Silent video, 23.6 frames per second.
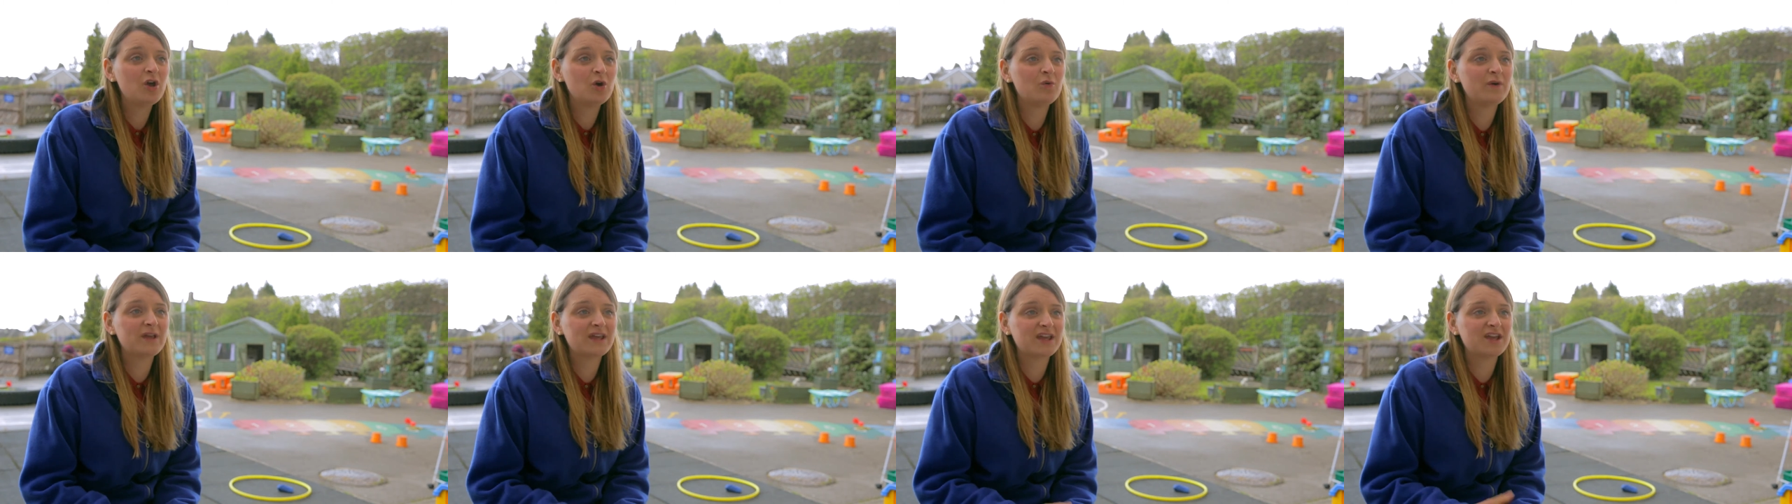
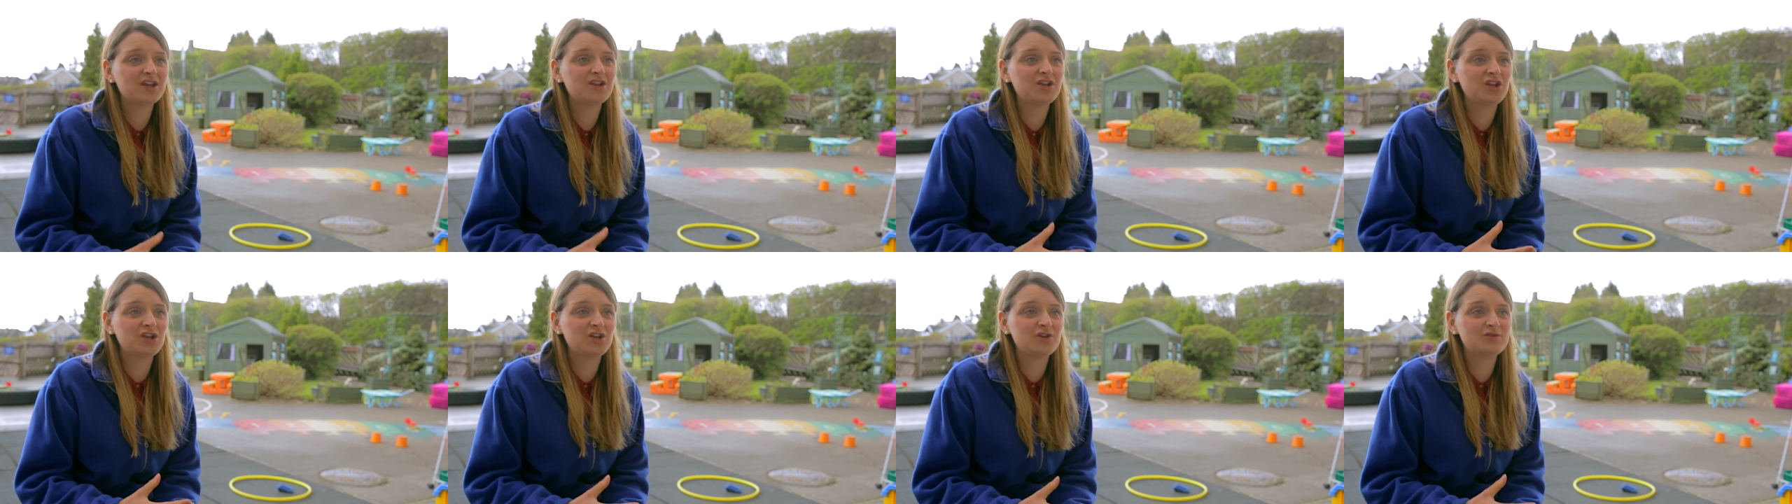we
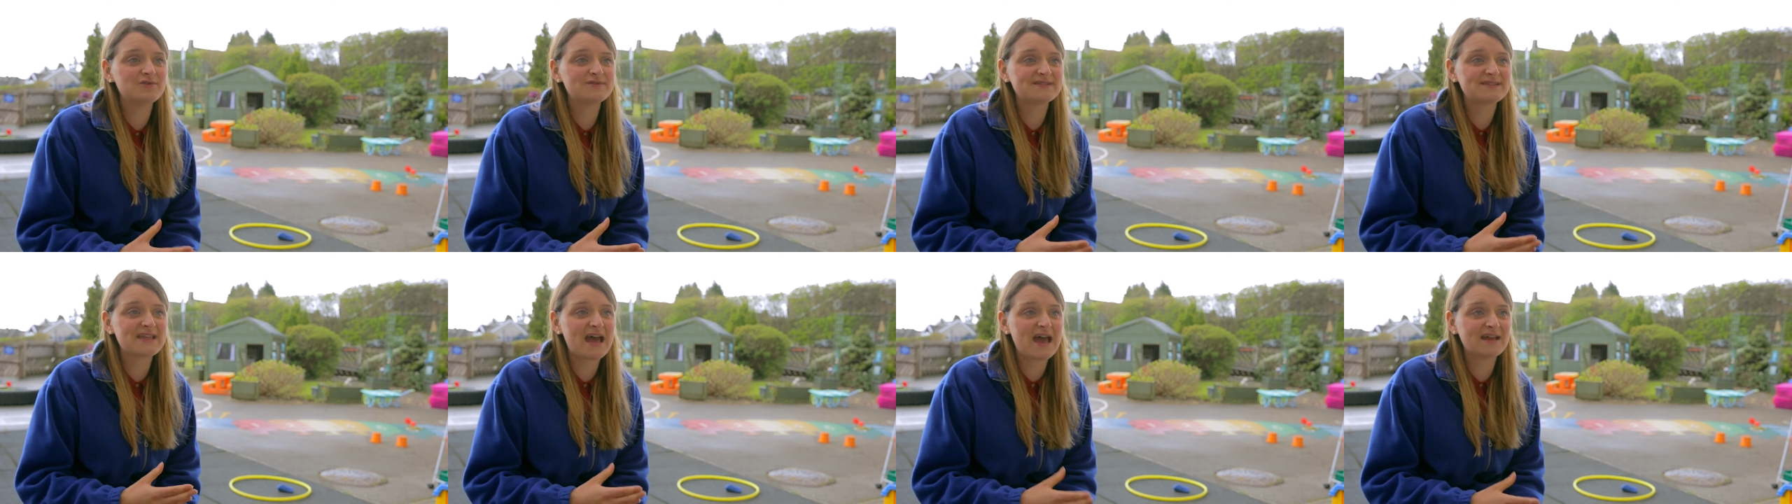can
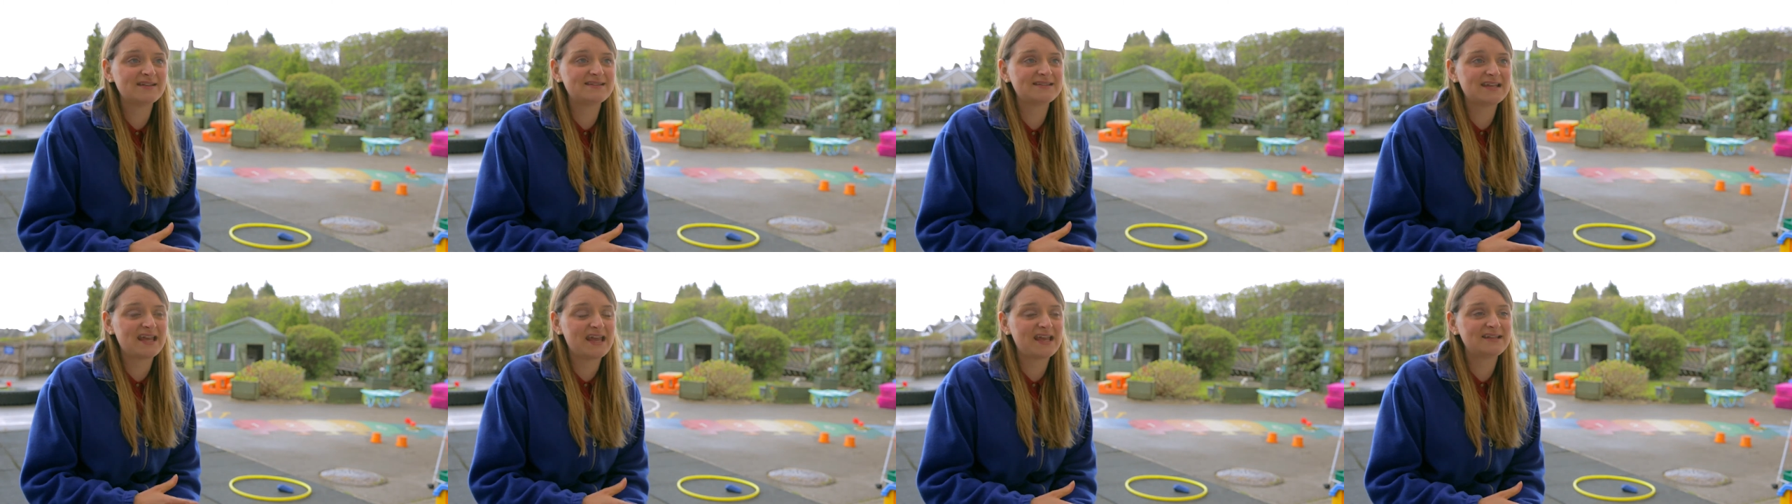use
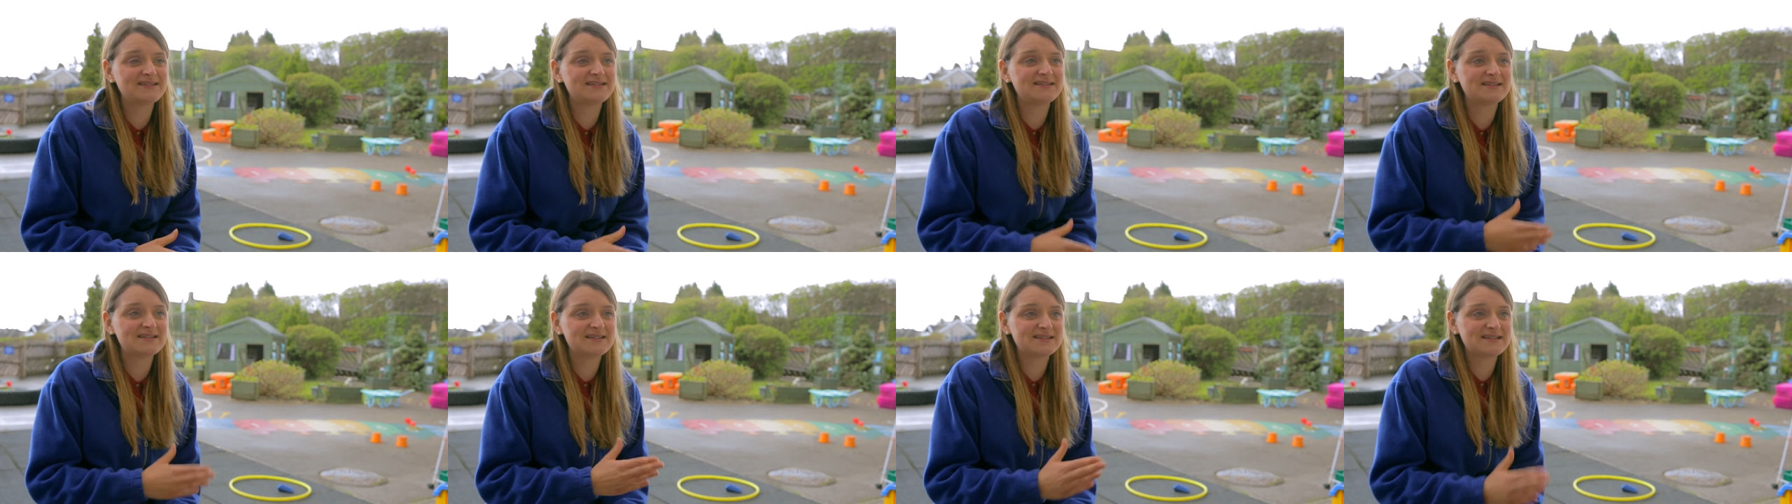that data
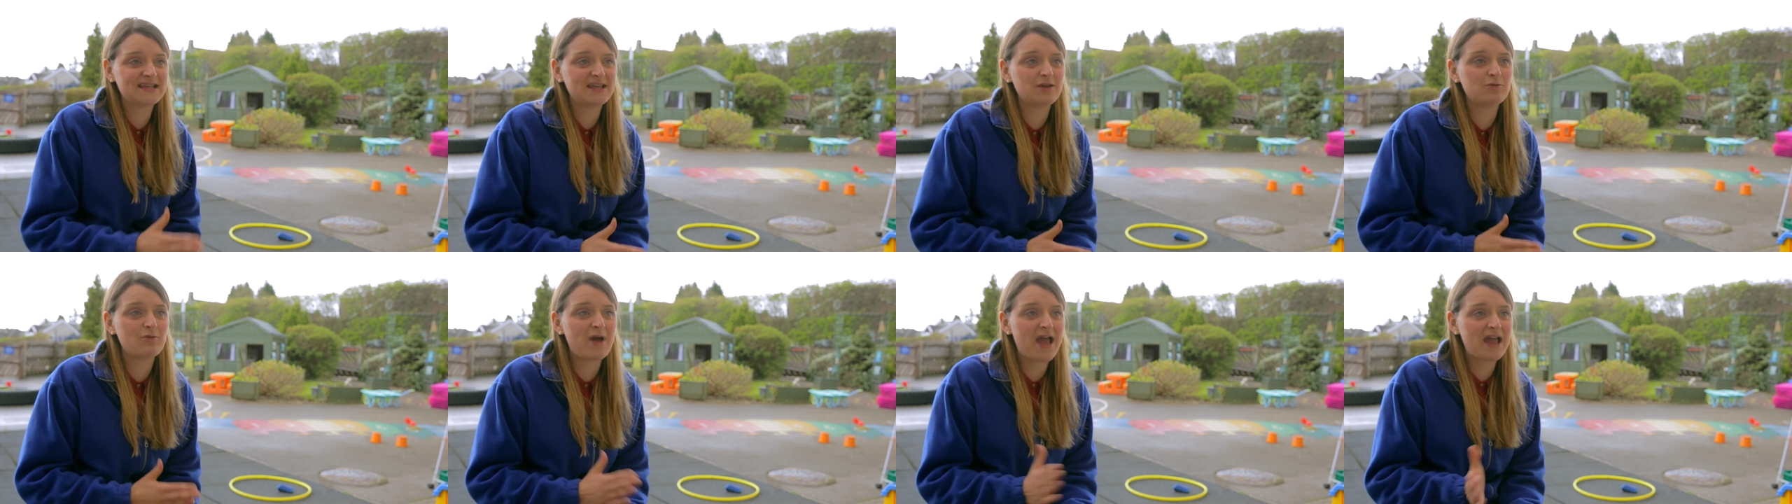to
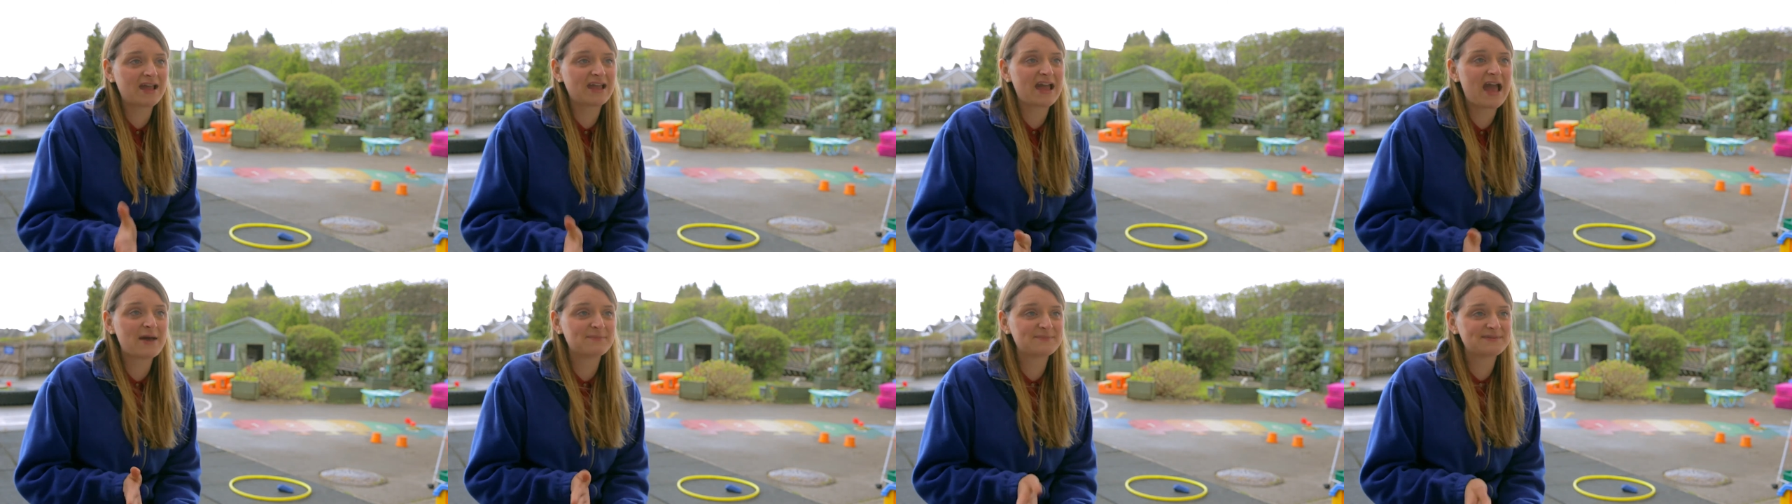see where
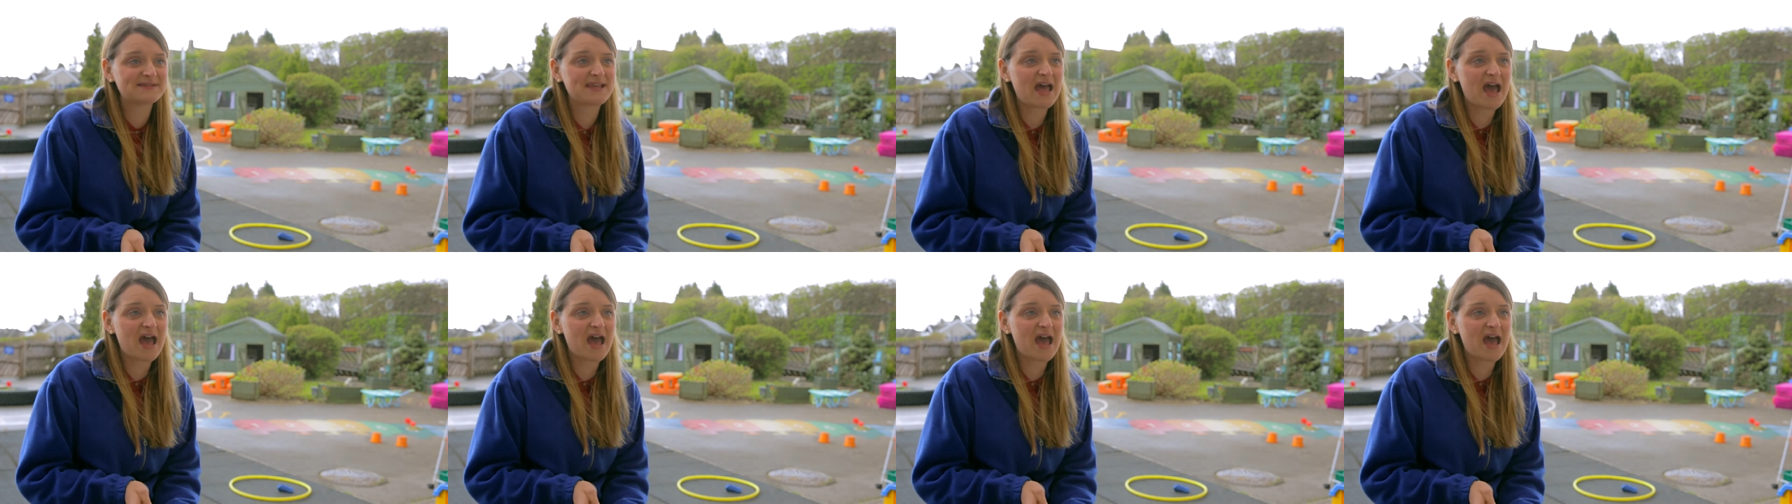gaps